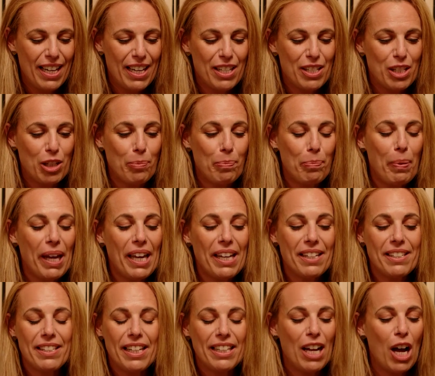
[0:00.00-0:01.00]
So
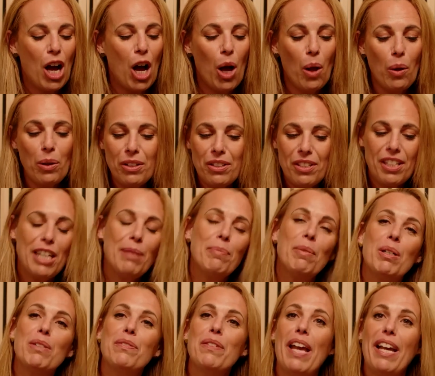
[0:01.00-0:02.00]
Pete and a whole team
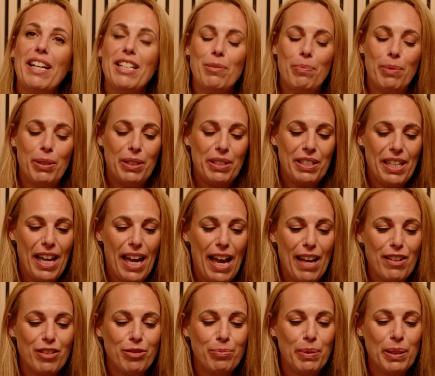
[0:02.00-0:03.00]
of experts
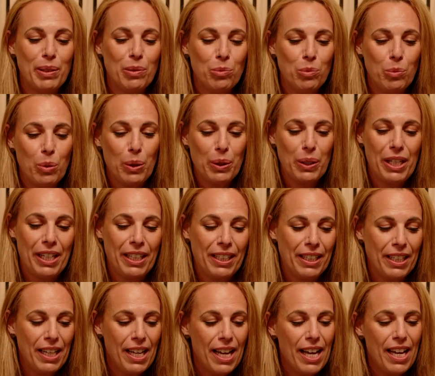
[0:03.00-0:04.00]
have been
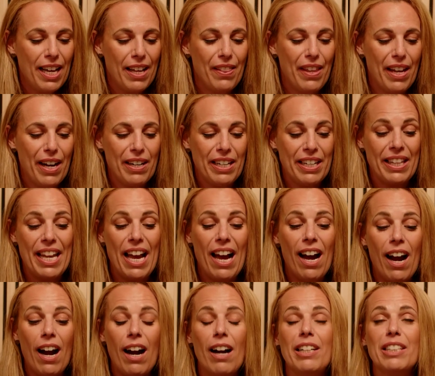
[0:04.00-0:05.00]
working there in the
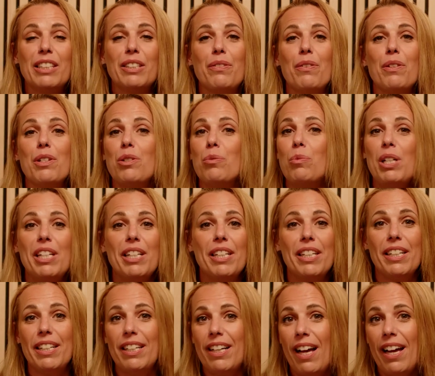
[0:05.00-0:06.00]
heart of this really
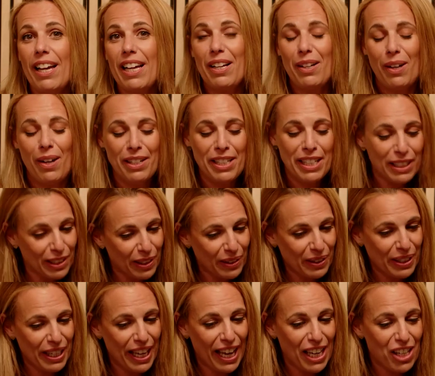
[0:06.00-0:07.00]
iconic
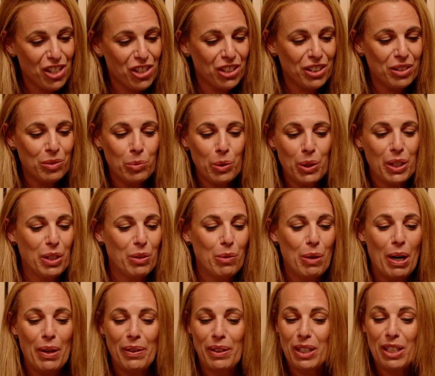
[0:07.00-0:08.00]
location, working
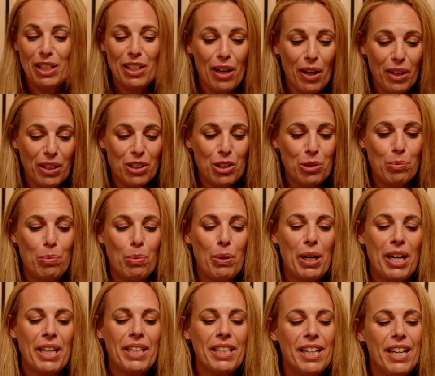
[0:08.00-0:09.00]
around the clock to
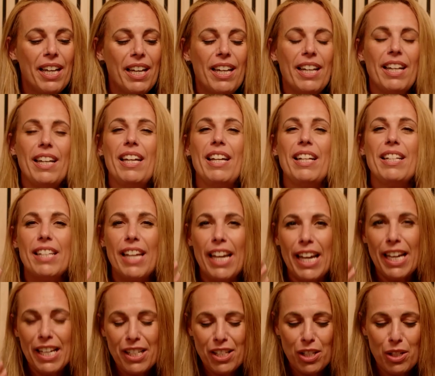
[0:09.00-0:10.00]
bring its
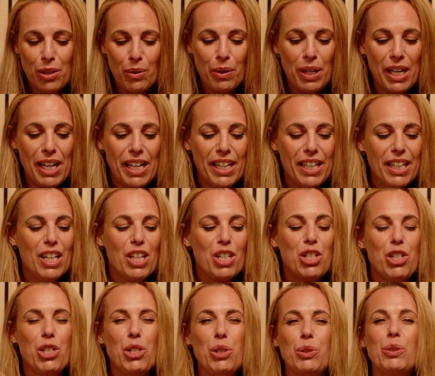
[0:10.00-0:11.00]
history
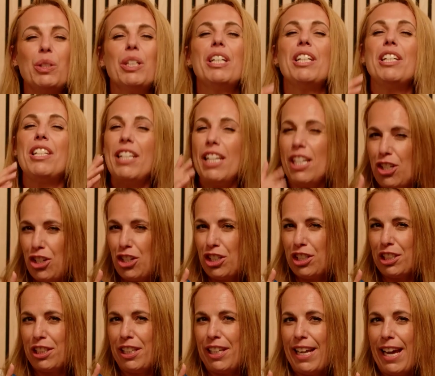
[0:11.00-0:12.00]
to
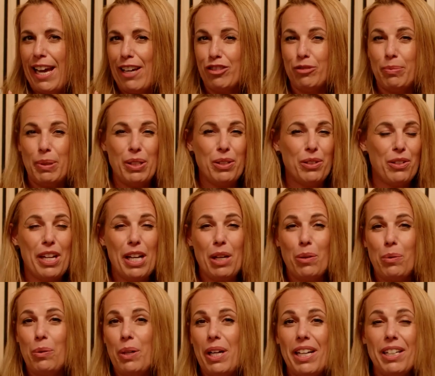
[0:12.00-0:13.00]
digital life, because they
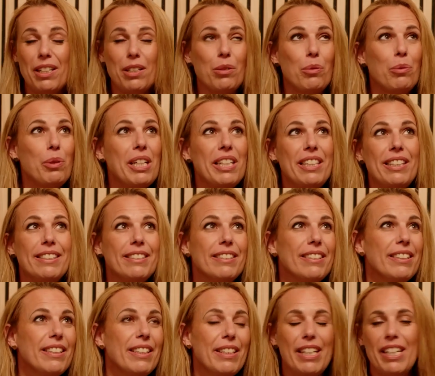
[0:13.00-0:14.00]
created a real
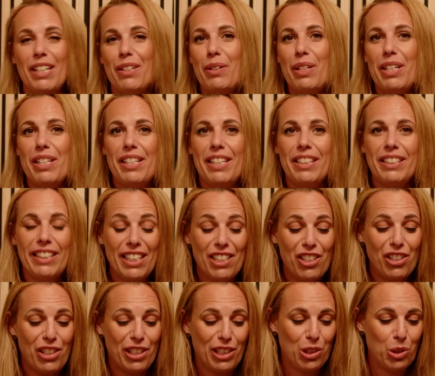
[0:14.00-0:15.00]
interesting
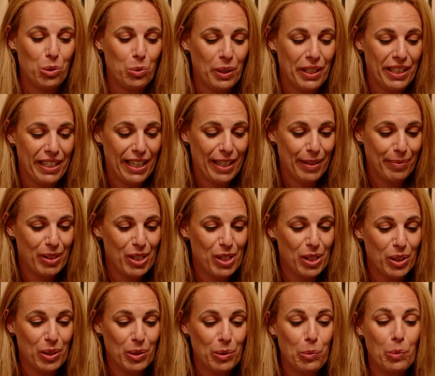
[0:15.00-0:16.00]
digital twin there.
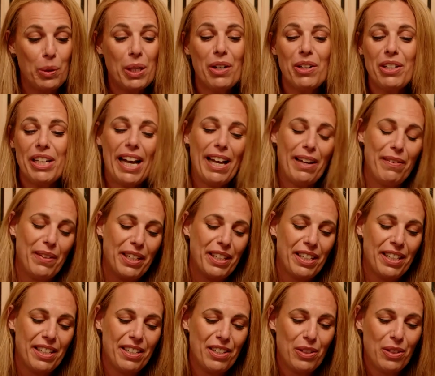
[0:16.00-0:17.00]
So we're diving
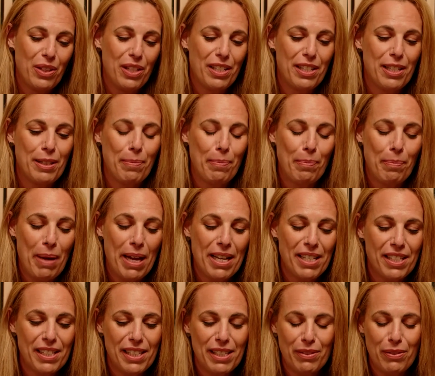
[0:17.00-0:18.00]
into this
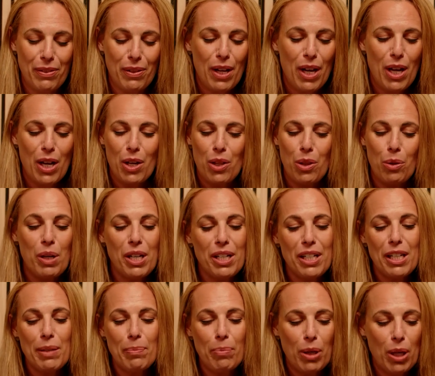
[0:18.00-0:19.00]
massive
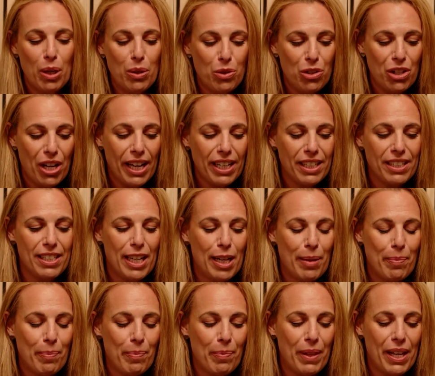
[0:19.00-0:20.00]
3D project
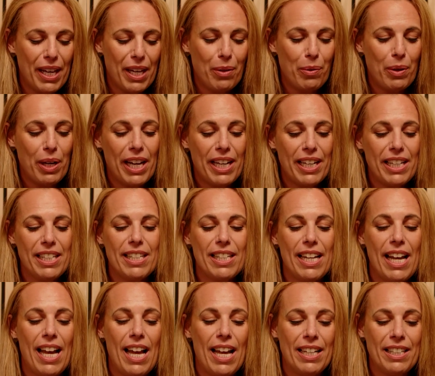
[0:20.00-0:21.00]
they created
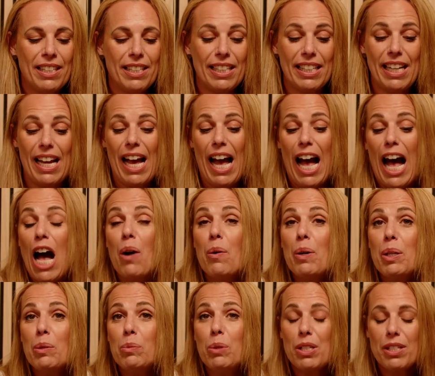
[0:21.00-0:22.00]
and how
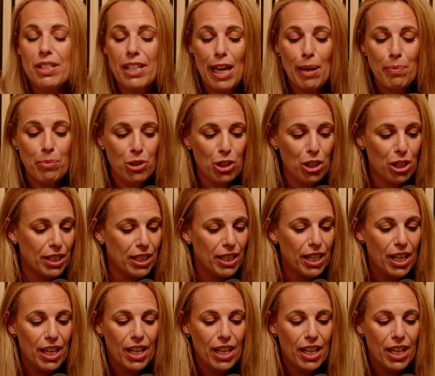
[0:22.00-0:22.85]
it was captured,